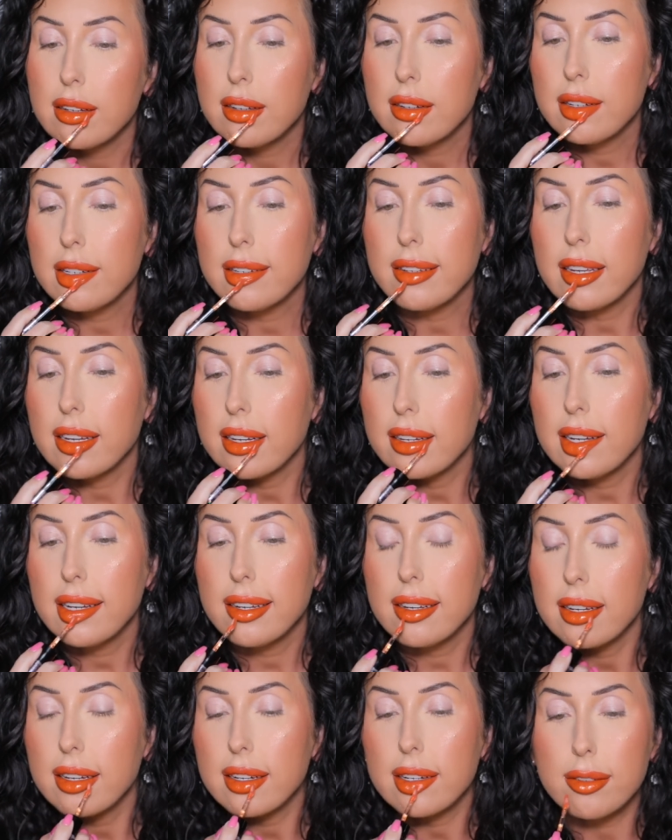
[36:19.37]
Oh yeah,
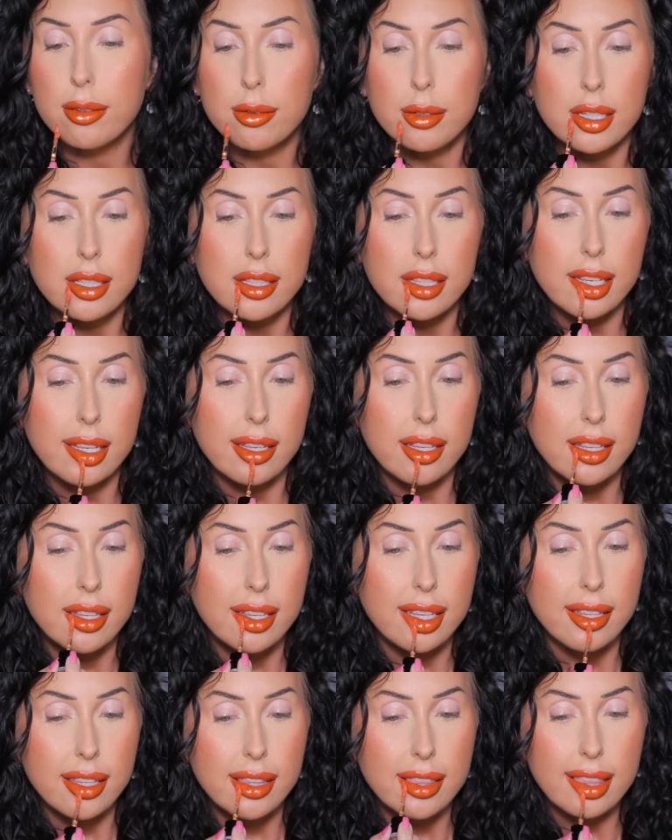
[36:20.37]
I really
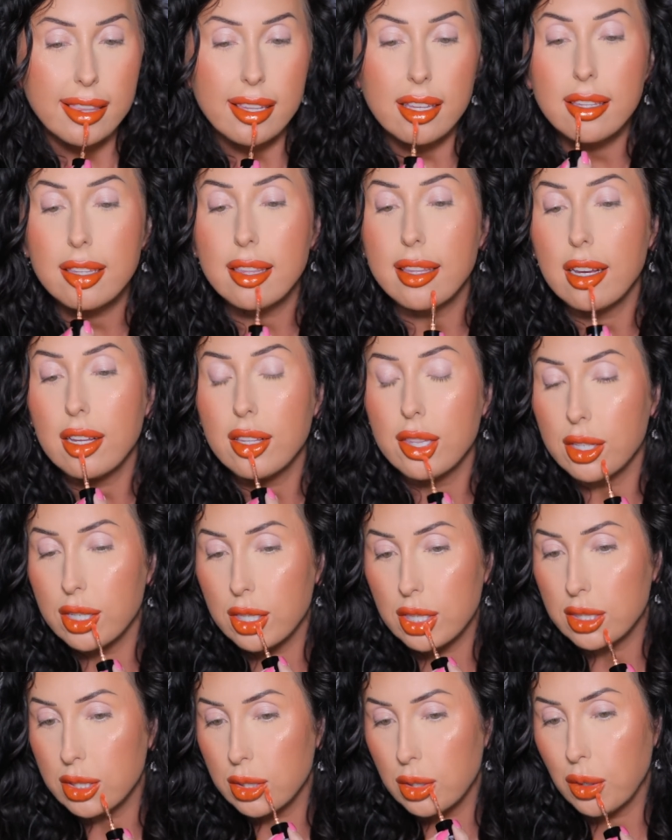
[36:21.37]
think that
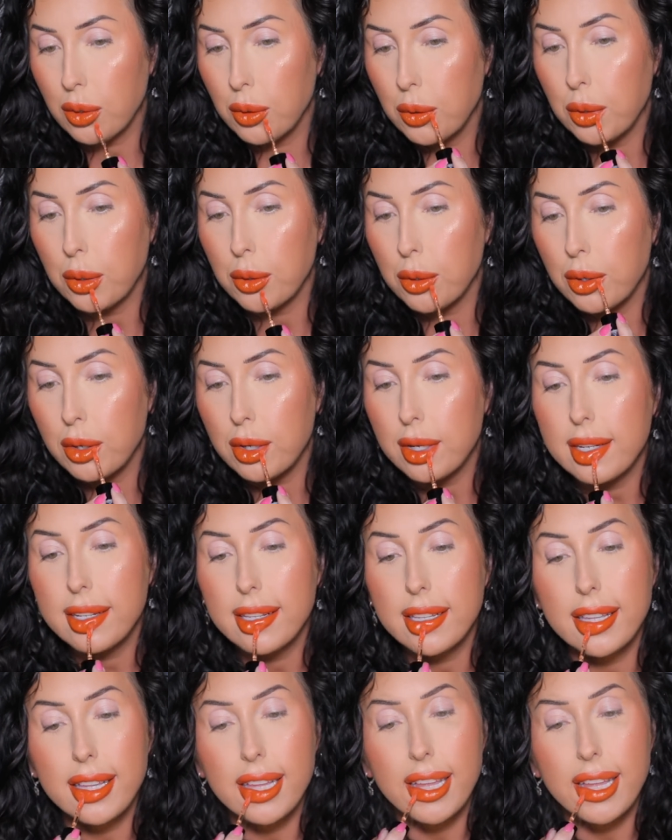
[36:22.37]
looks cool.